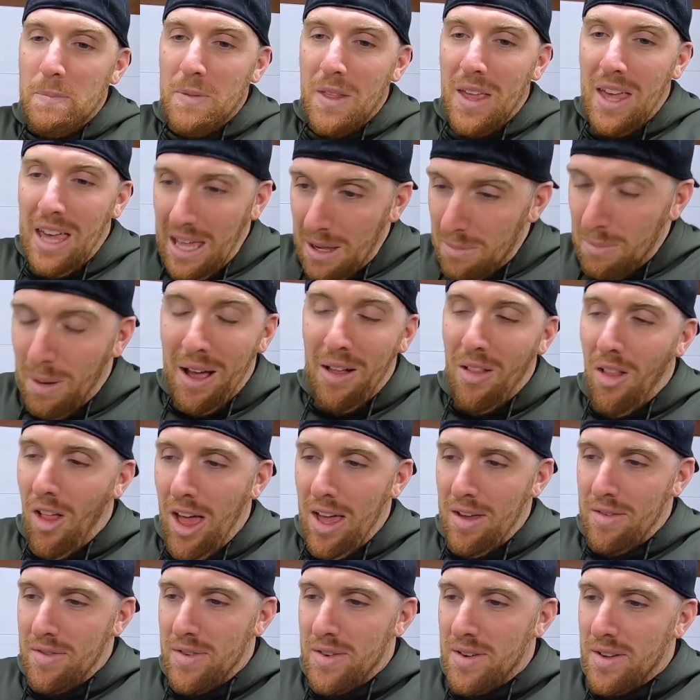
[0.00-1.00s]
in my
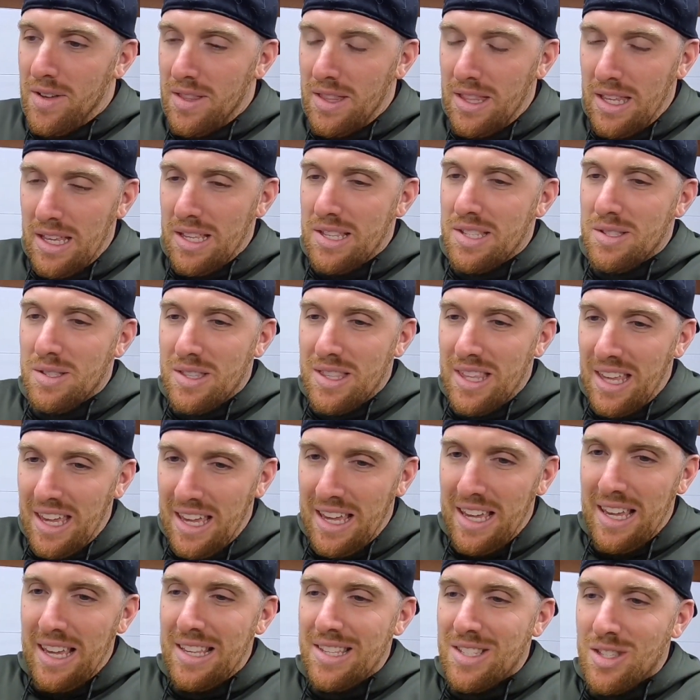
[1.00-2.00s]
life. This
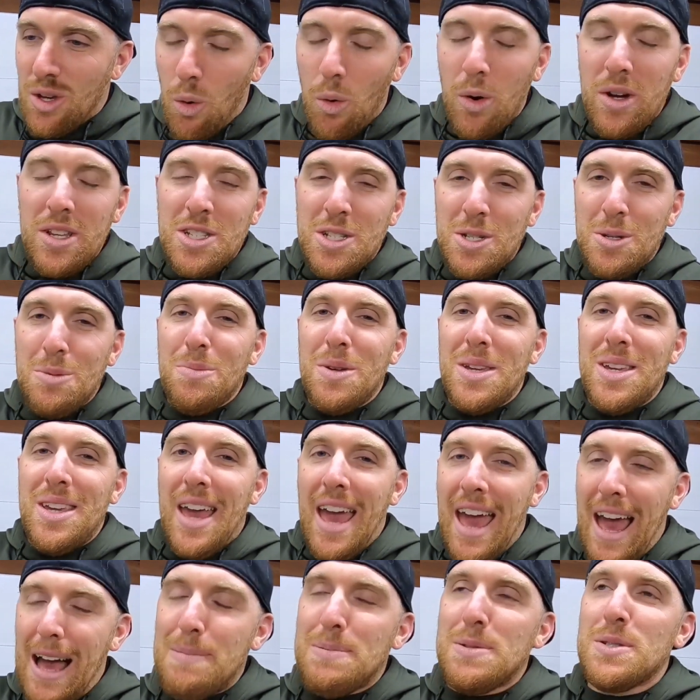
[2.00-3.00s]
thing is going to be
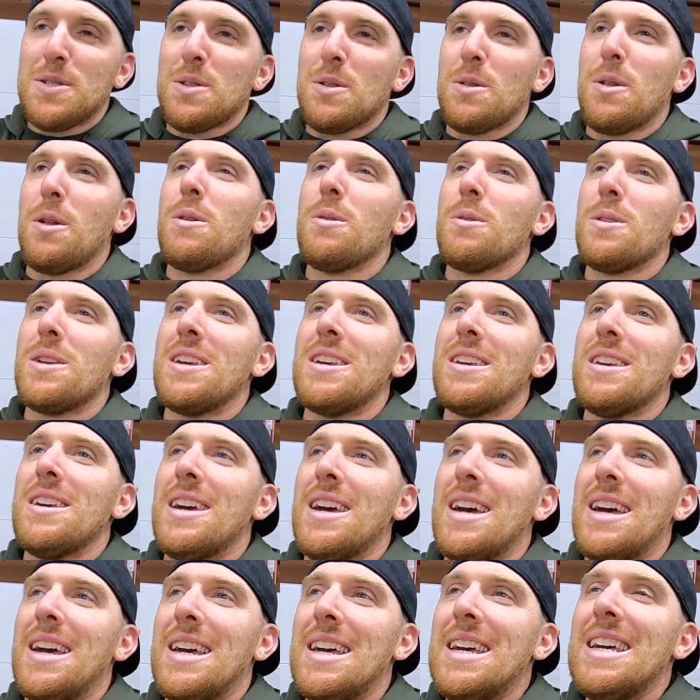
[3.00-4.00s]

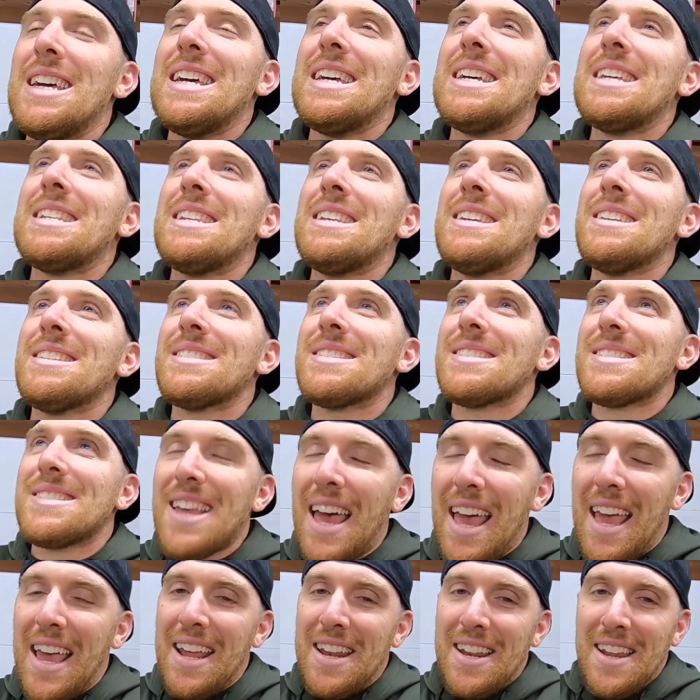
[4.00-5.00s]
absolutely
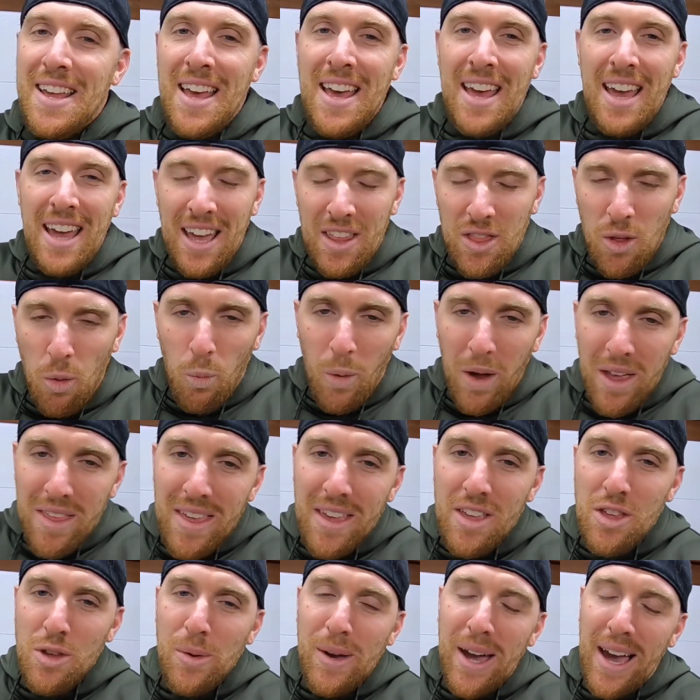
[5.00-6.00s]
insane. And the way
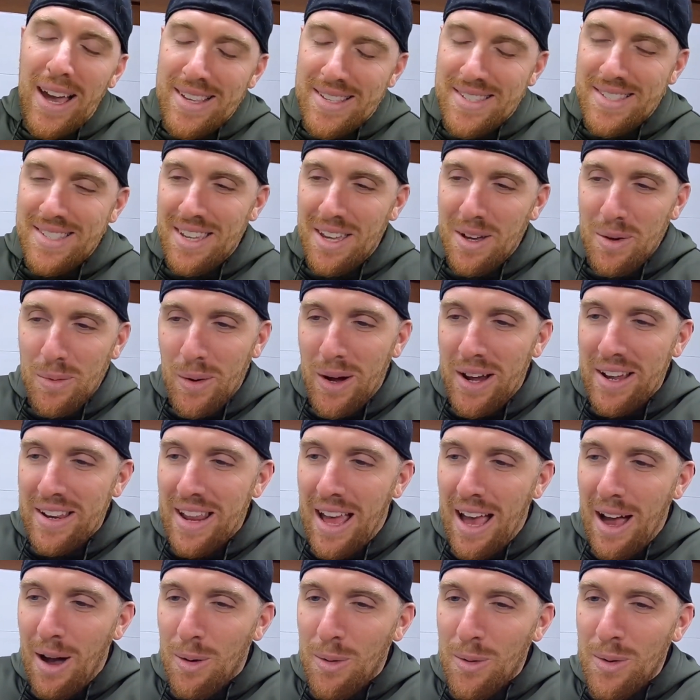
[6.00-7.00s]
that you guys see it right
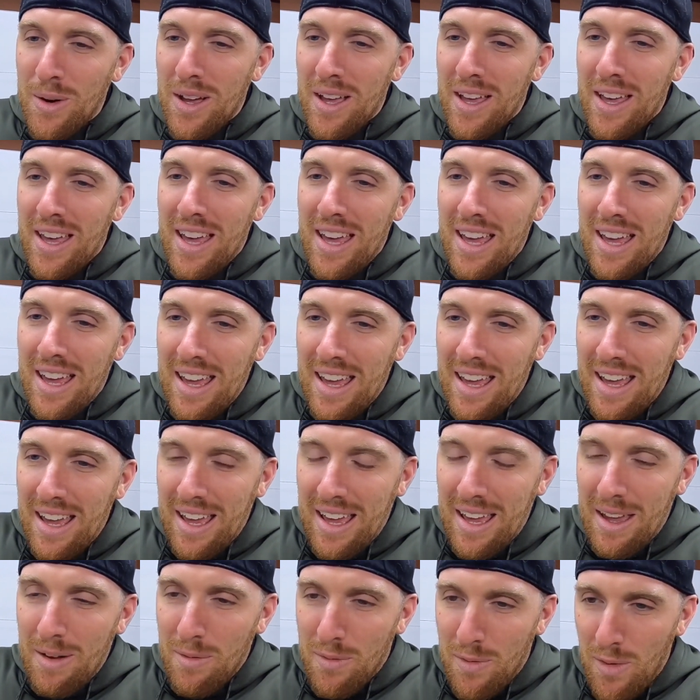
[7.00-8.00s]
now
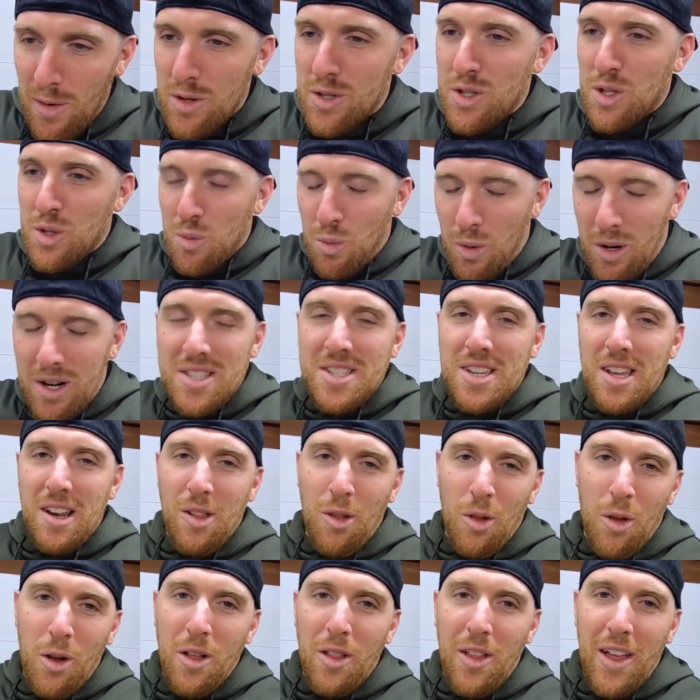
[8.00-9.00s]
versus what it's going
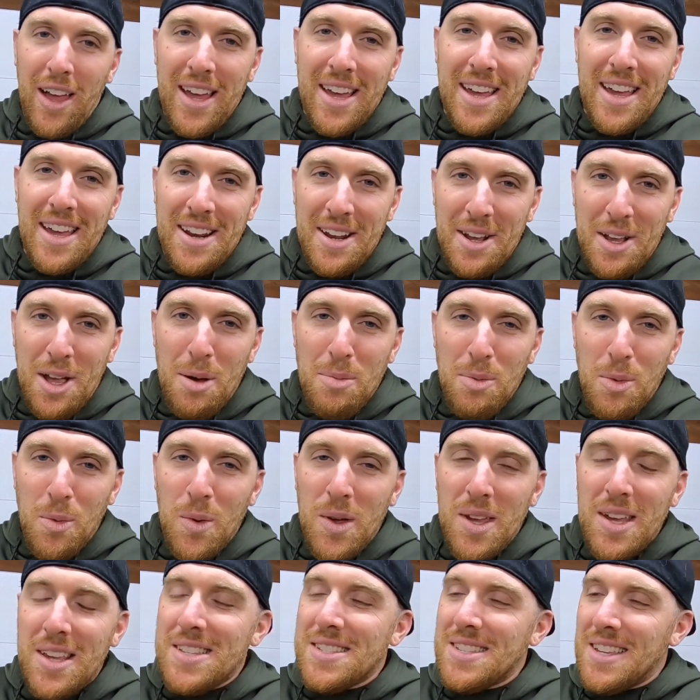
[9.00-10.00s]
to look like in a couple weeks